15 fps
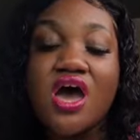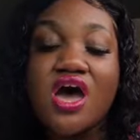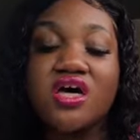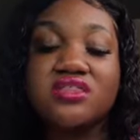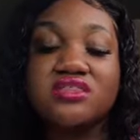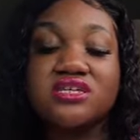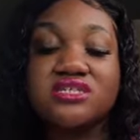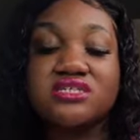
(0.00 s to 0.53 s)

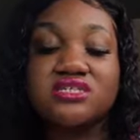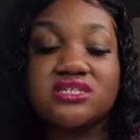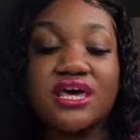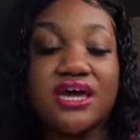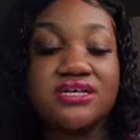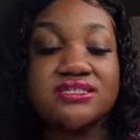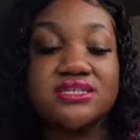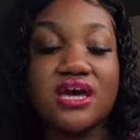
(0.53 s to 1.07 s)
This
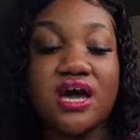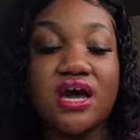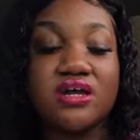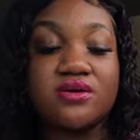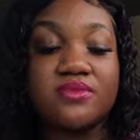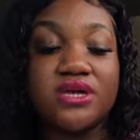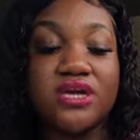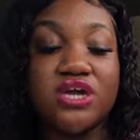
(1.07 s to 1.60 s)
next
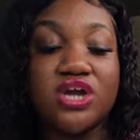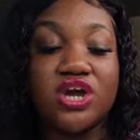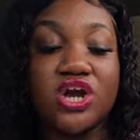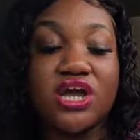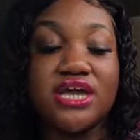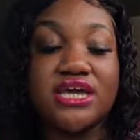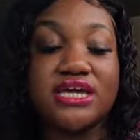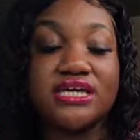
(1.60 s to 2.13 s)
item
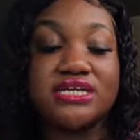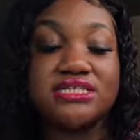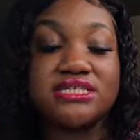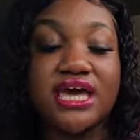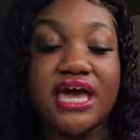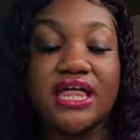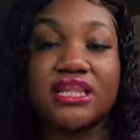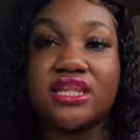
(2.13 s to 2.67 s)
here
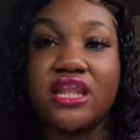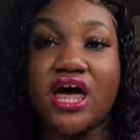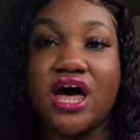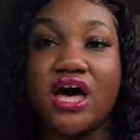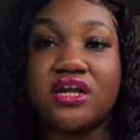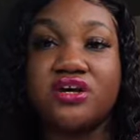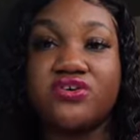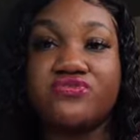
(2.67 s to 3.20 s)
is a
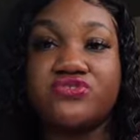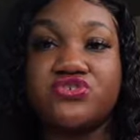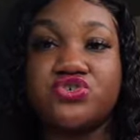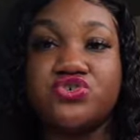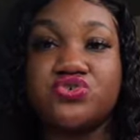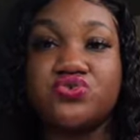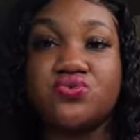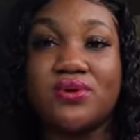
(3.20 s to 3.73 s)
lot of
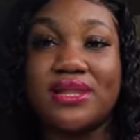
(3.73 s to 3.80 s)
2